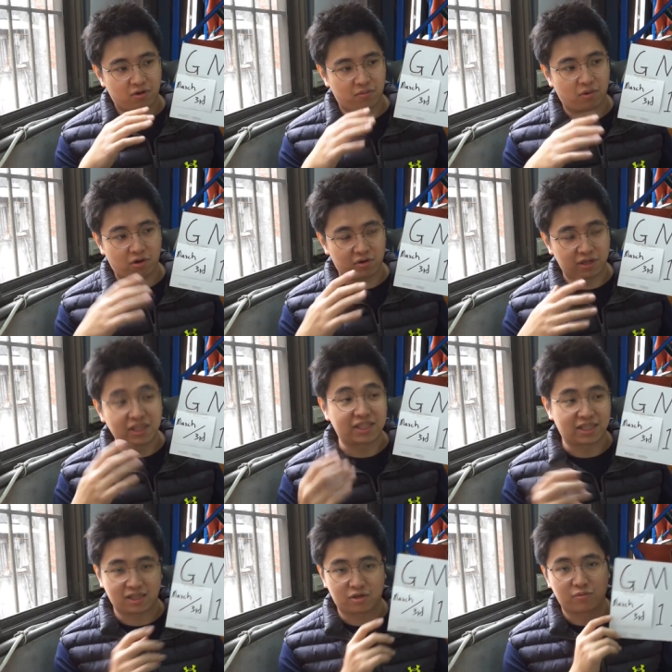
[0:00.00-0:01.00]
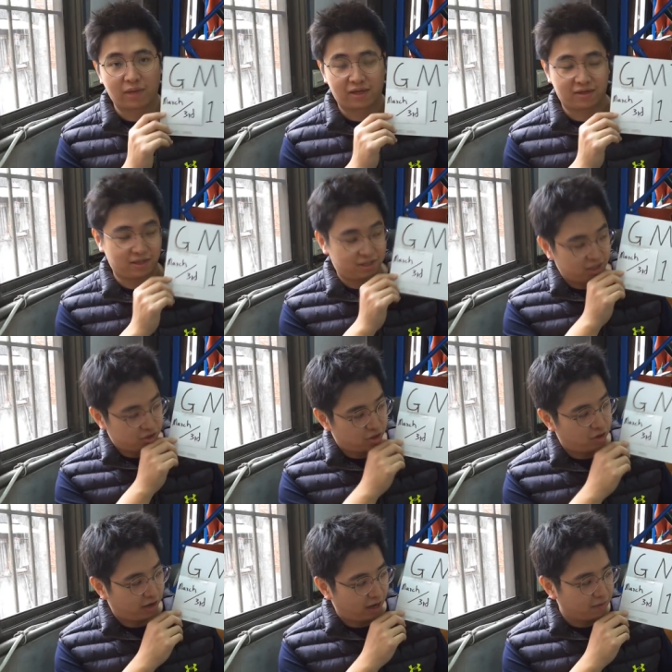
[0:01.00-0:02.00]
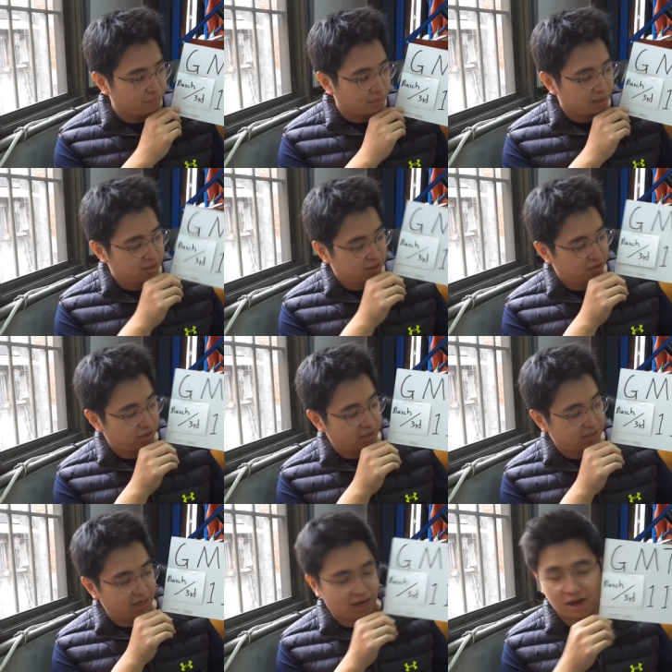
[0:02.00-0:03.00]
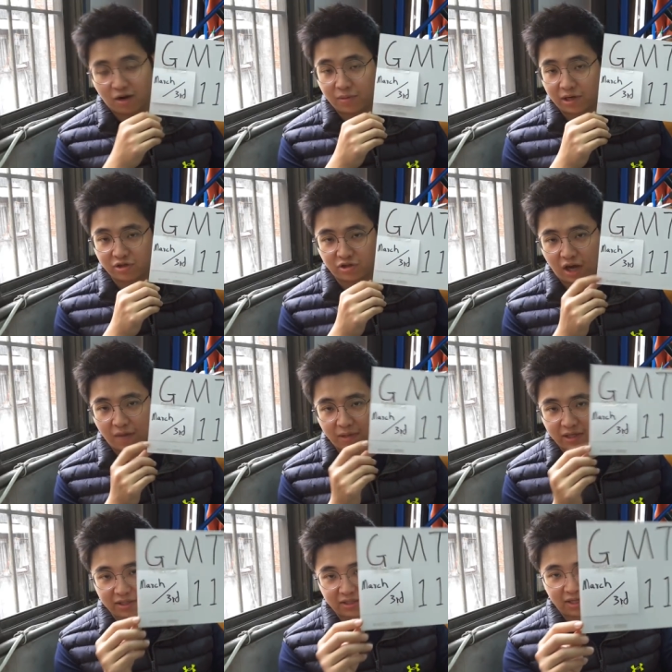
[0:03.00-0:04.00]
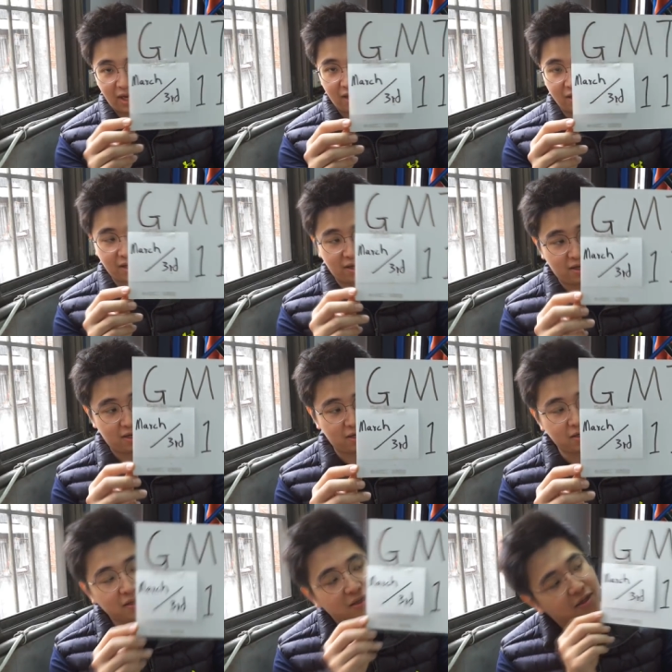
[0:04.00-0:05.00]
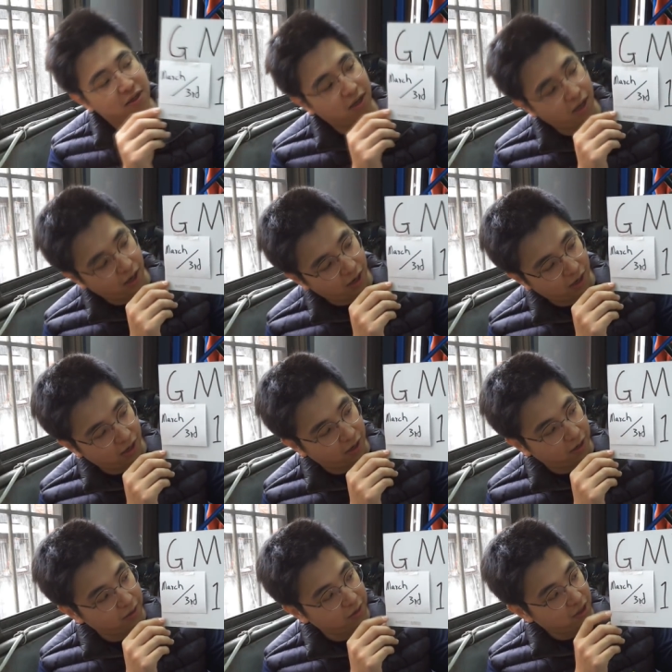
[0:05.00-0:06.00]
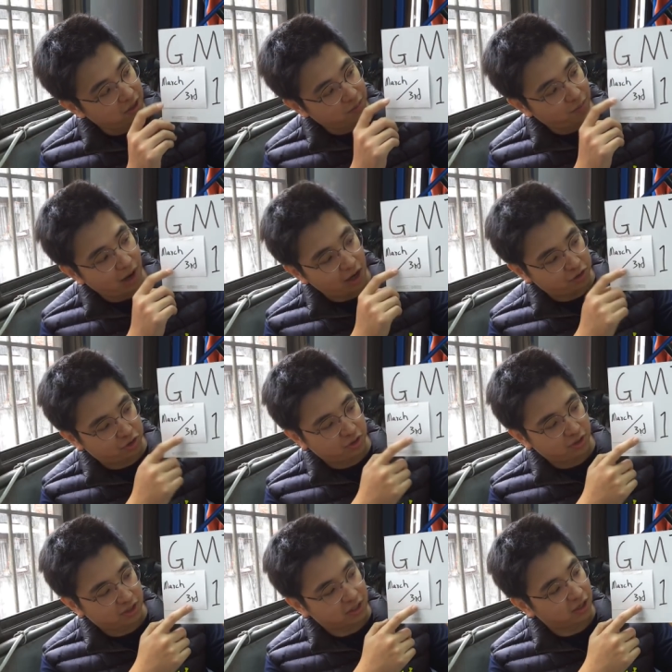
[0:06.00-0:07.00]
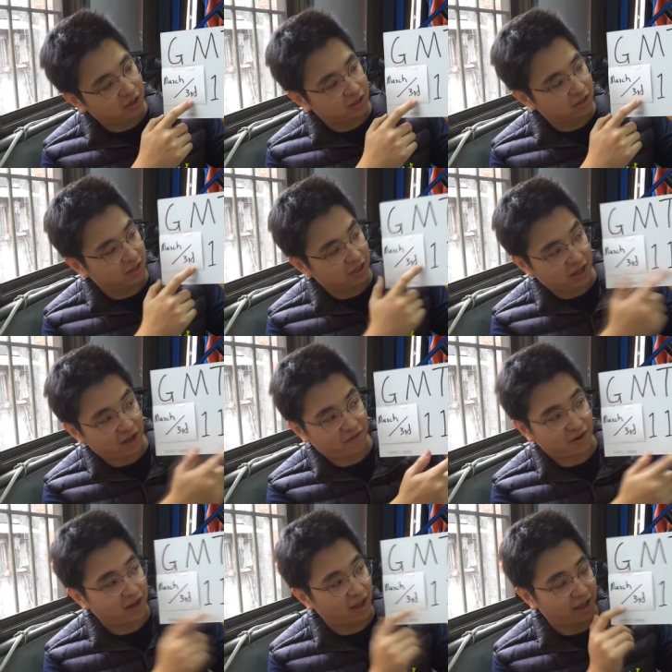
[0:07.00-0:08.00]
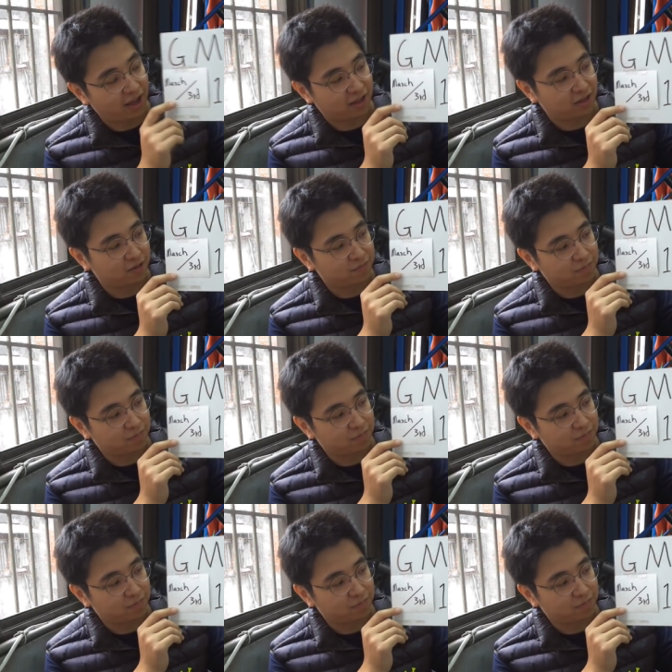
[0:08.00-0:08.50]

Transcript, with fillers: more easy to make a decision, okay? So next time I open a shop is on the uh, March 3rd, 11 a.m.